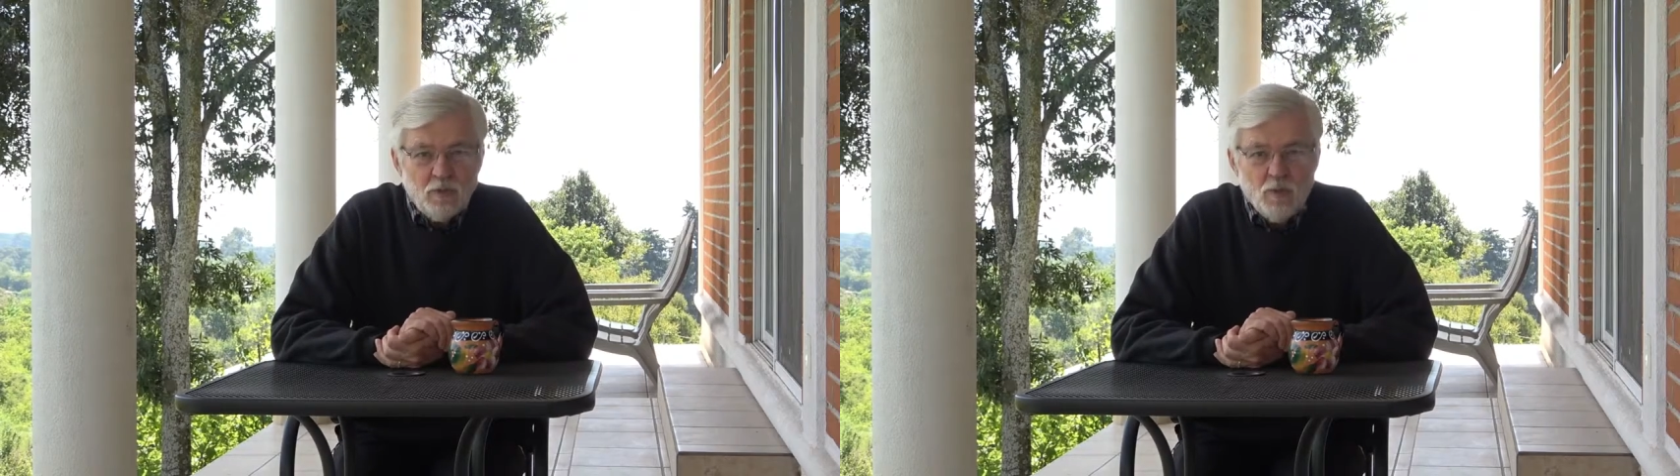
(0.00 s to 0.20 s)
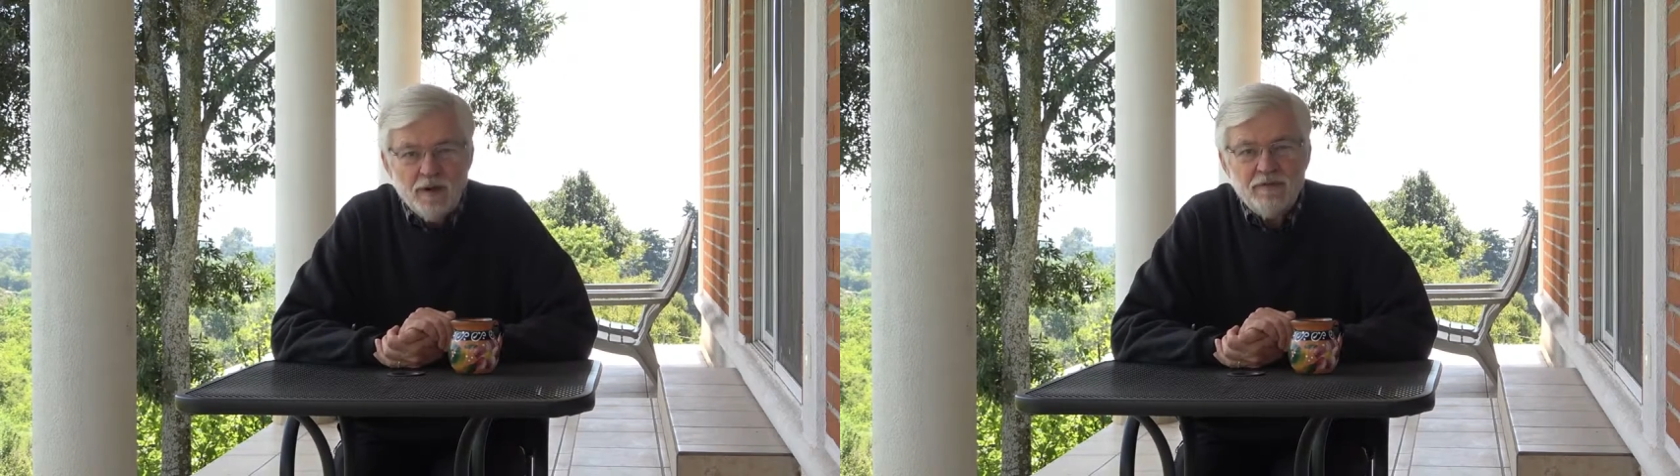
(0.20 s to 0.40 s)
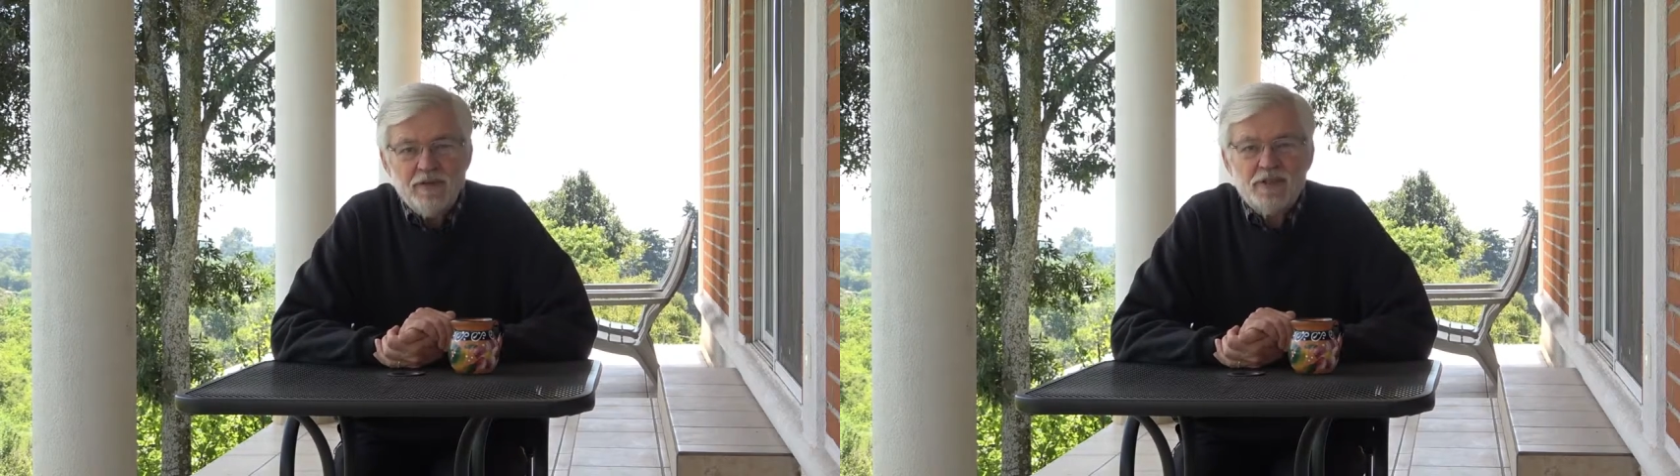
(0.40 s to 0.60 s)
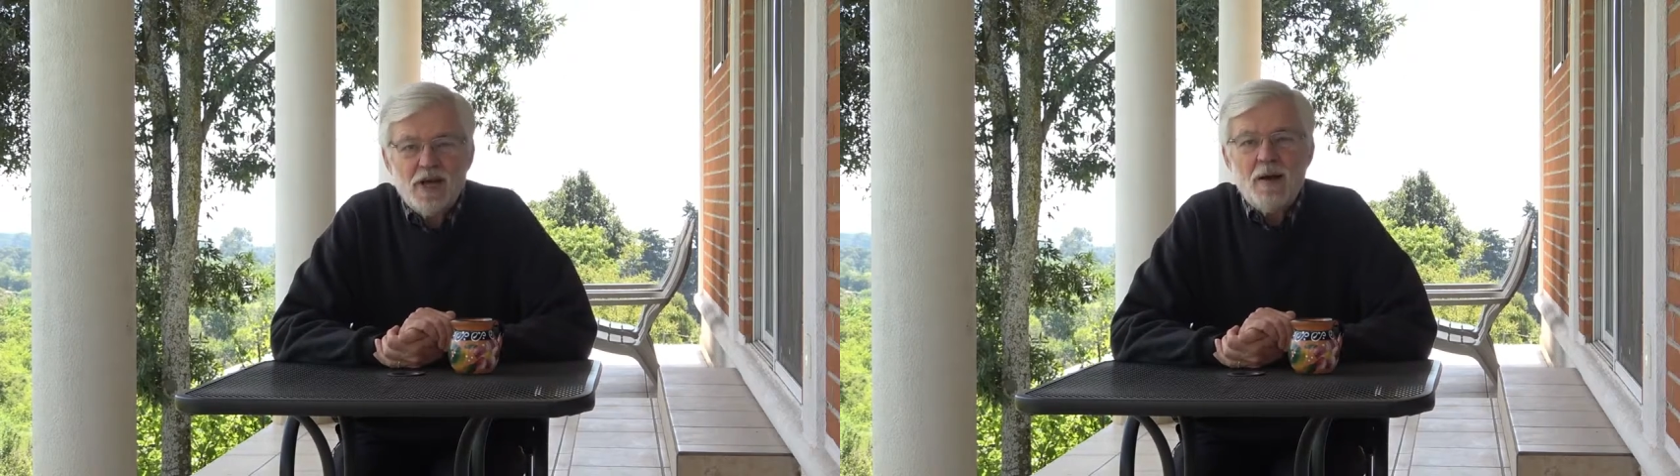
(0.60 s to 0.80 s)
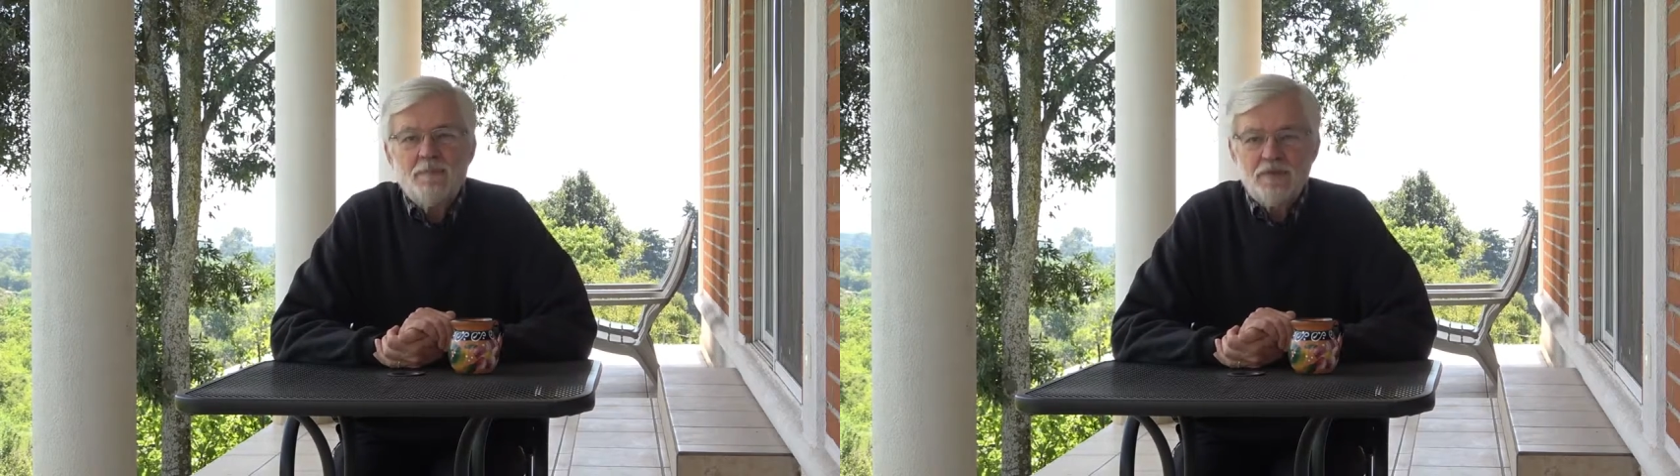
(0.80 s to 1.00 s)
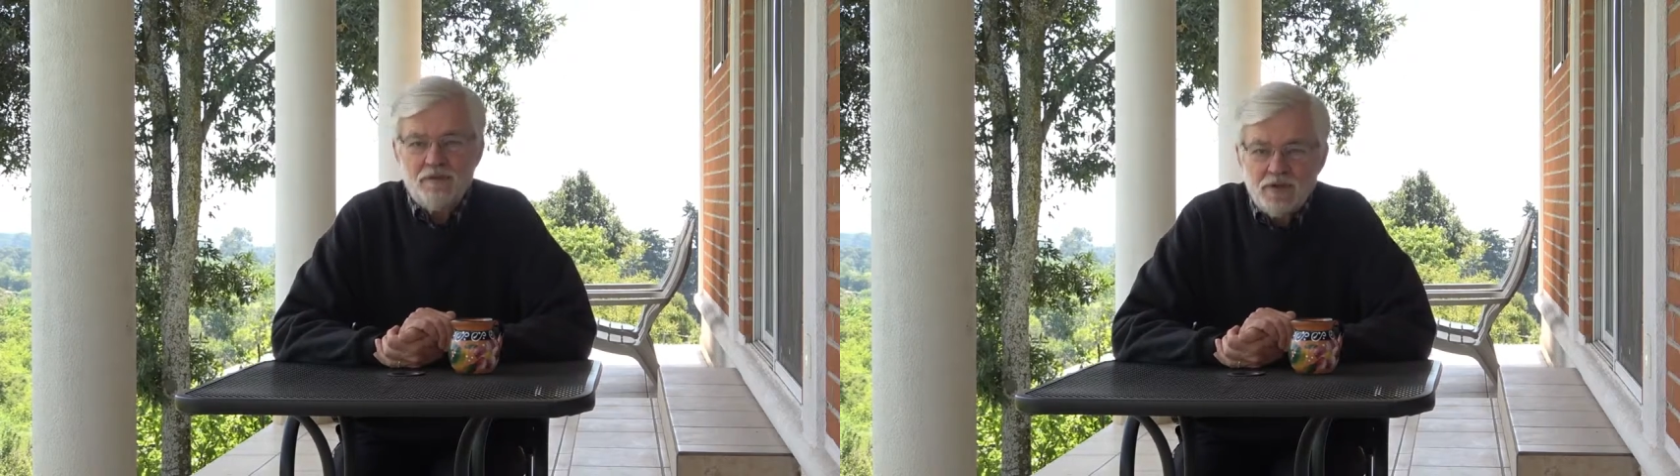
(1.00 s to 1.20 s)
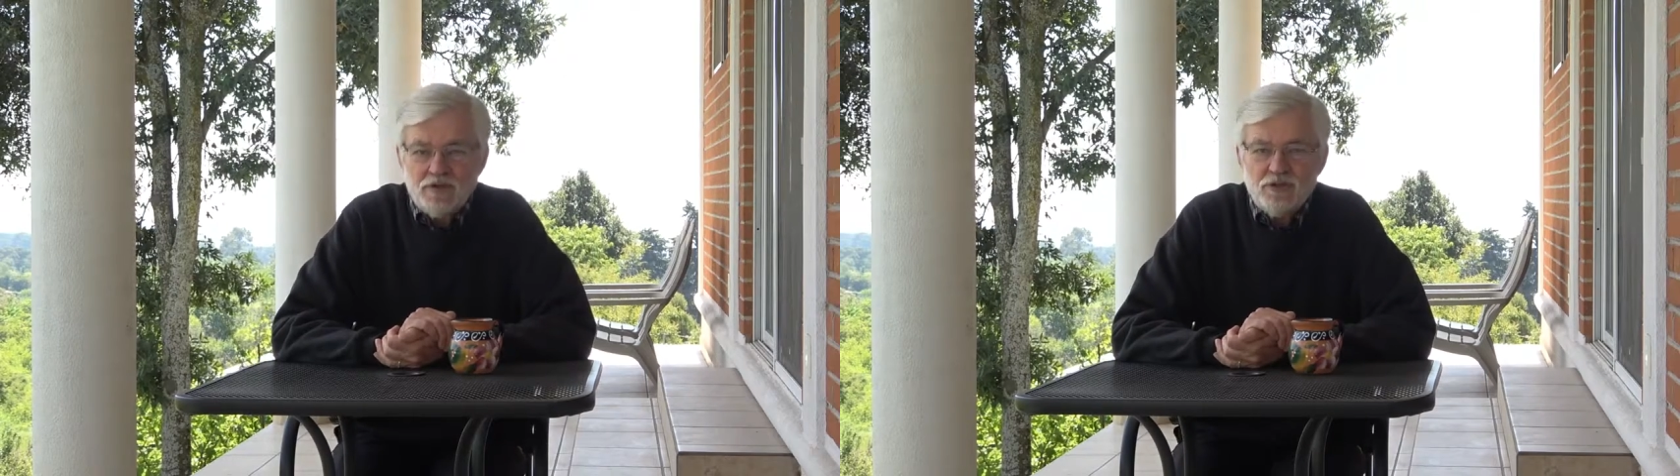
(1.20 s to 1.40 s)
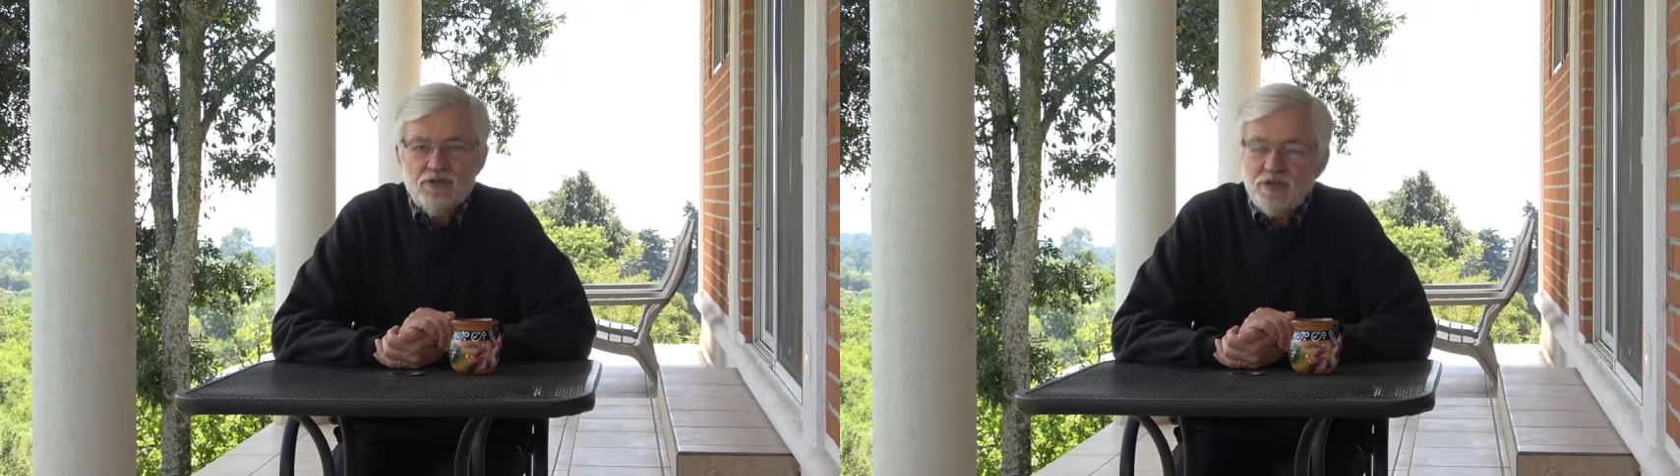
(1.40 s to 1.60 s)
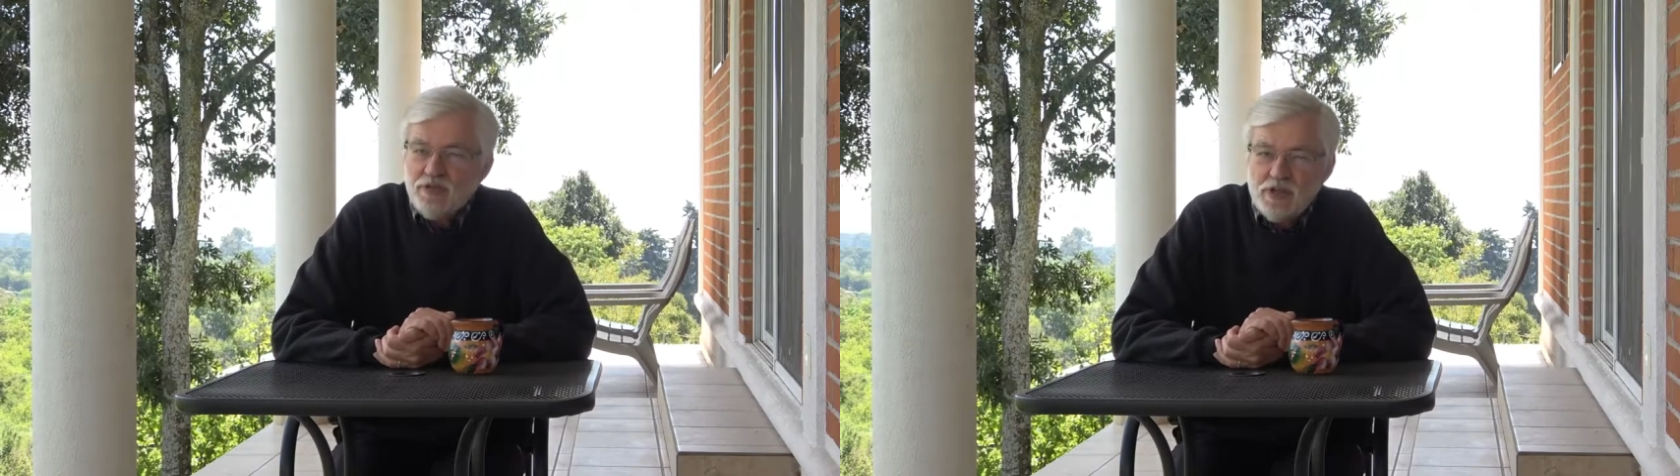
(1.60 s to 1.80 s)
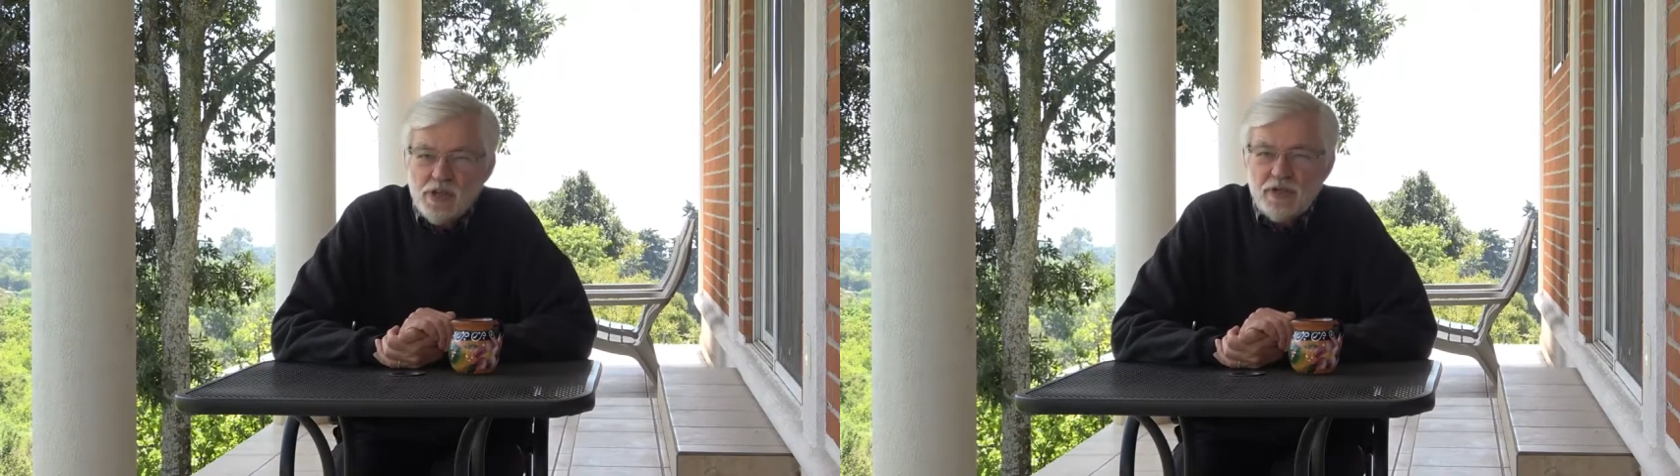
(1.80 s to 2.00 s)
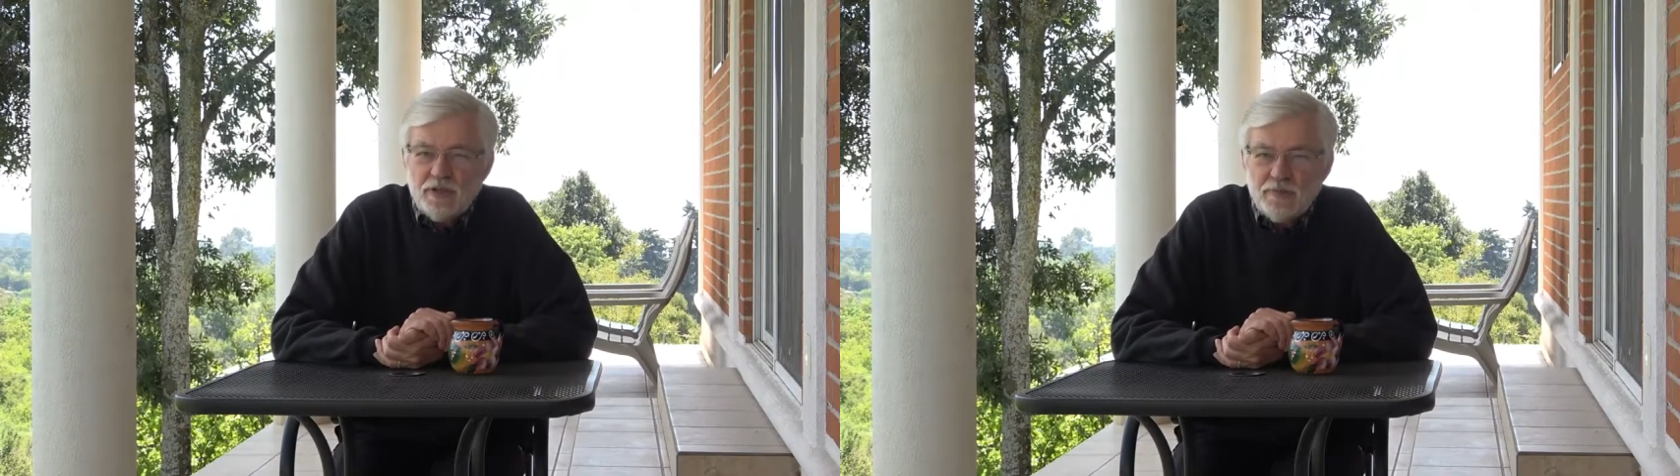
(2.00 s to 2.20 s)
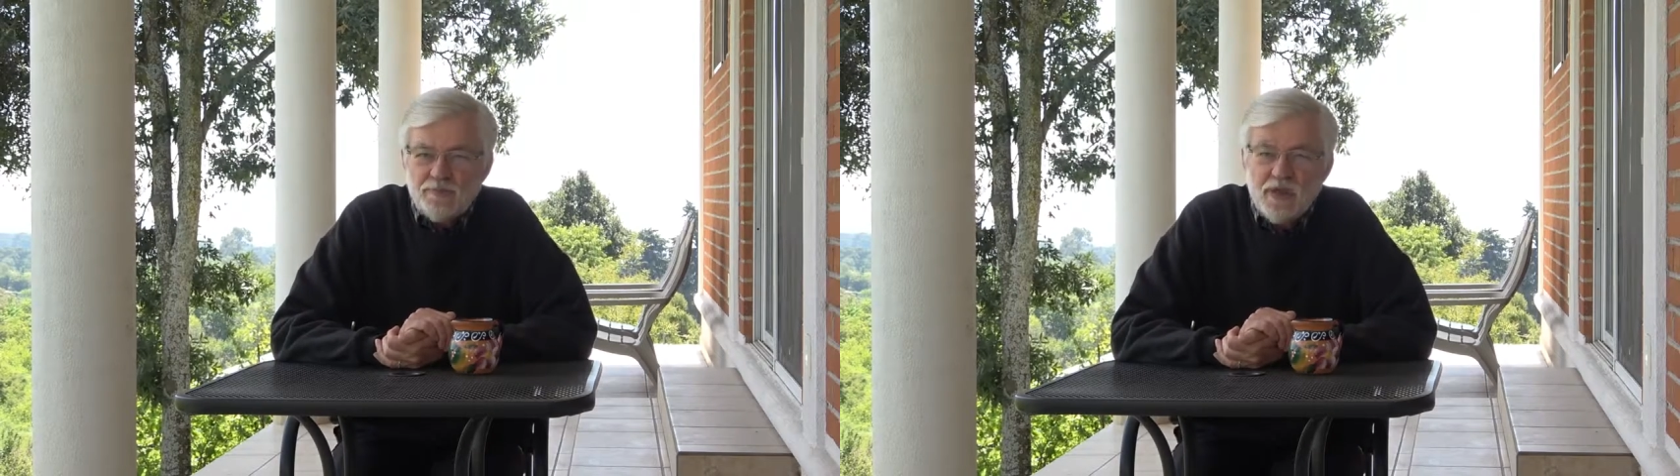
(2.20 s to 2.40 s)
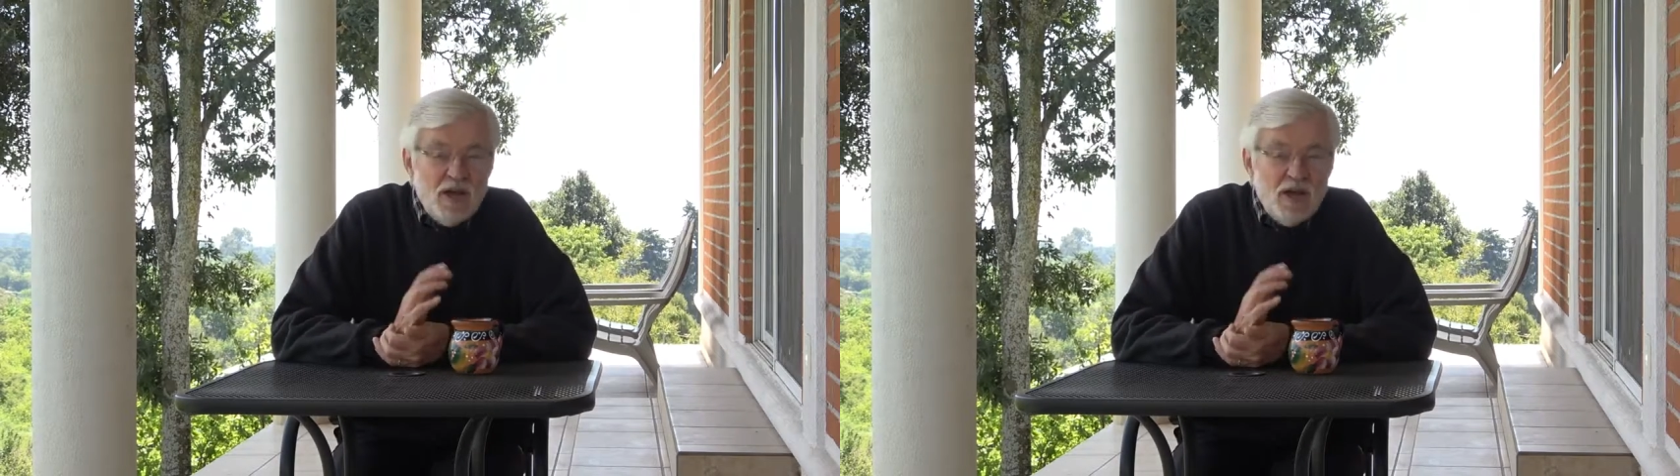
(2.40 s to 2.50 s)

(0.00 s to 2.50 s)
one of the top inventions of the year.